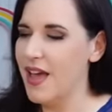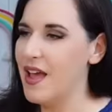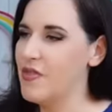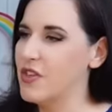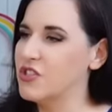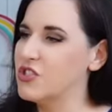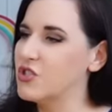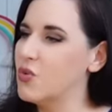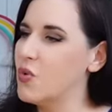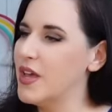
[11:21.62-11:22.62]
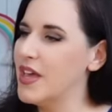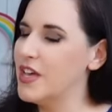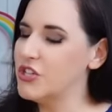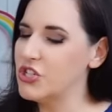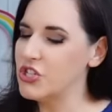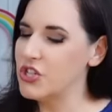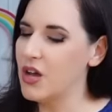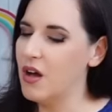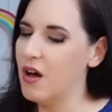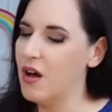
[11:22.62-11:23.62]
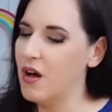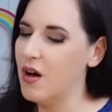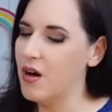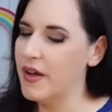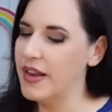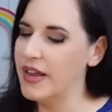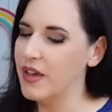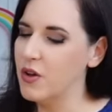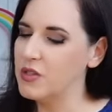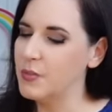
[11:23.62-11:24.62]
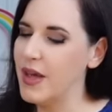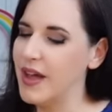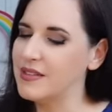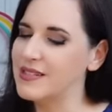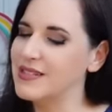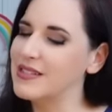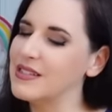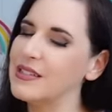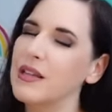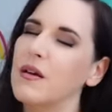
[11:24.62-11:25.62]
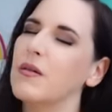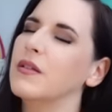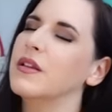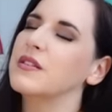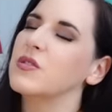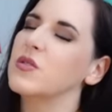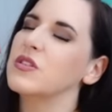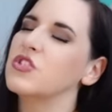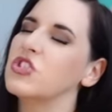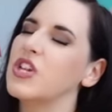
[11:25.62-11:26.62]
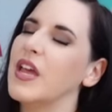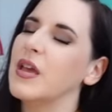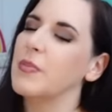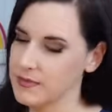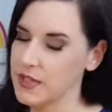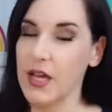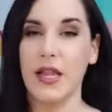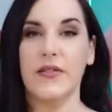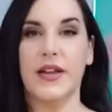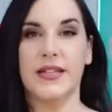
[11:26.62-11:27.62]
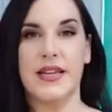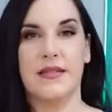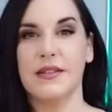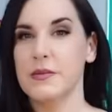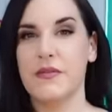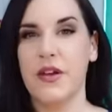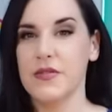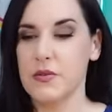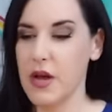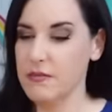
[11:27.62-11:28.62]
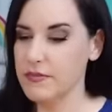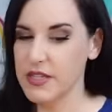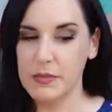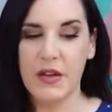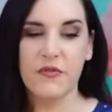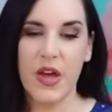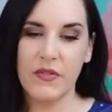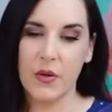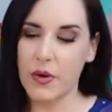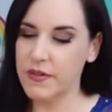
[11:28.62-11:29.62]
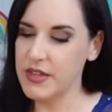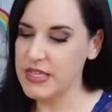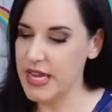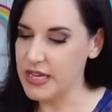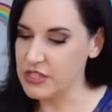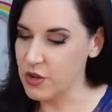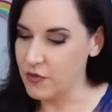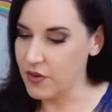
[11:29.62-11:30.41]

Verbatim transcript: and the squish. Oh, and it goes back slowly to its shape. 11 out of 10. This is my favorite one. This is my favorite one of the day so